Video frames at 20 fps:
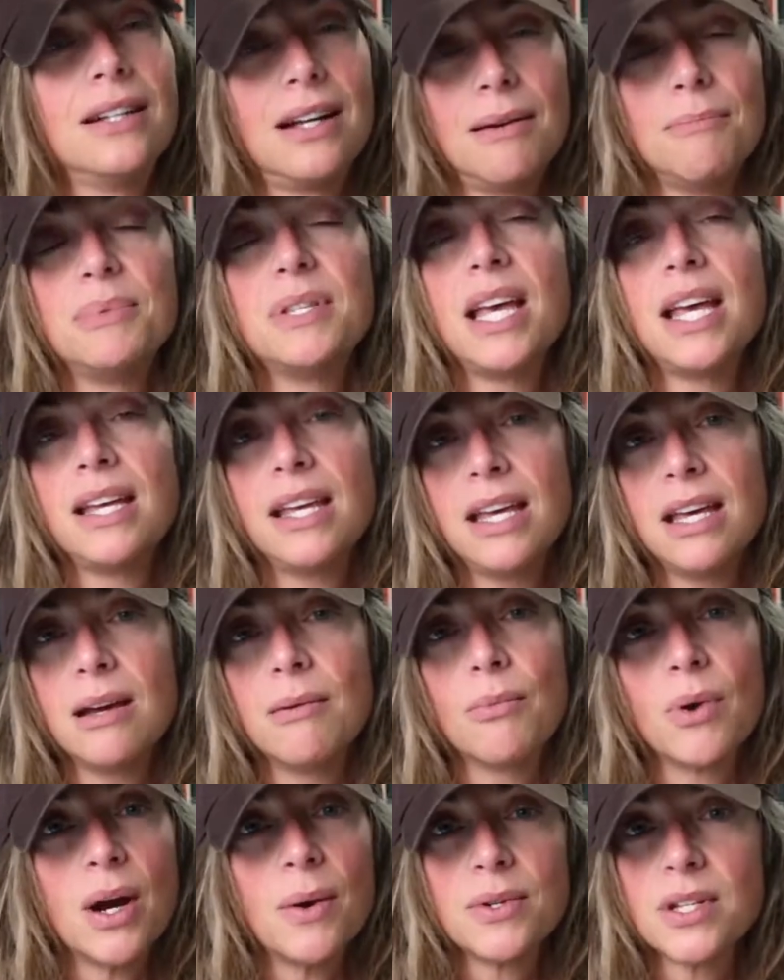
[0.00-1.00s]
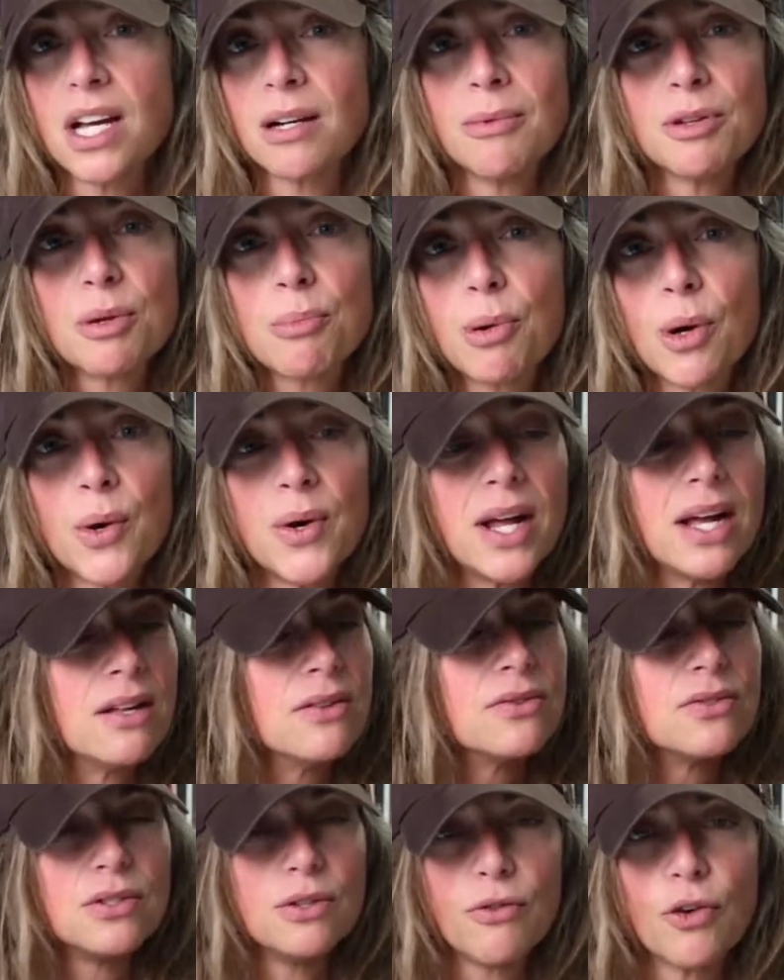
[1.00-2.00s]
I'm saying him, right? We're talking about the
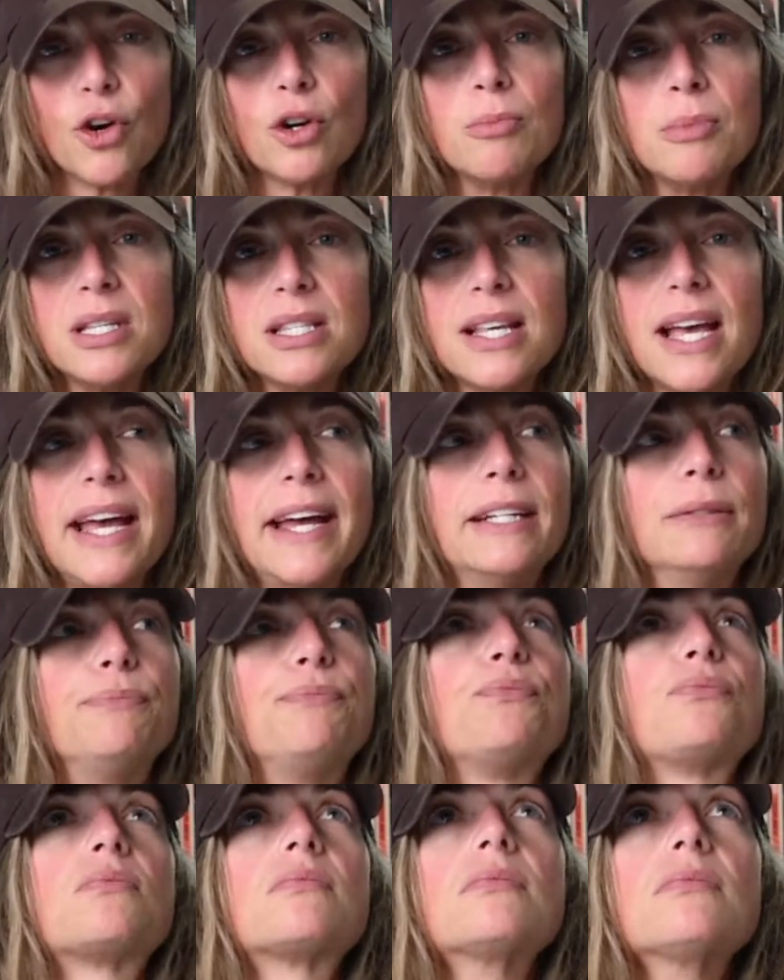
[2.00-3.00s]
pronouns. You've heard me say it.